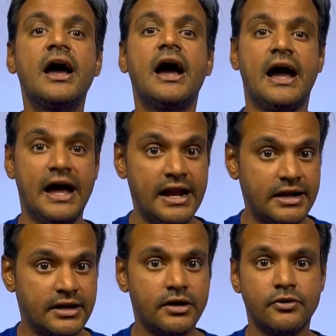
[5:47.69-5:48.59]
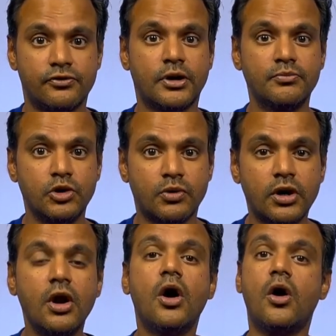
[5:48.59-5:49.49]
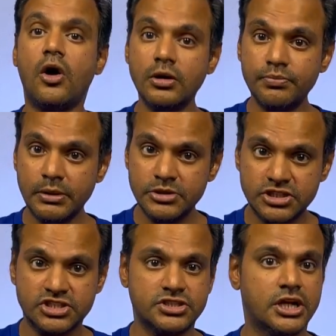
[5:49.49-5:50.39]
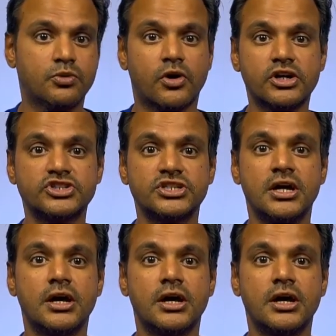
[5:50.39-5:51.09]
and from your on-premises networks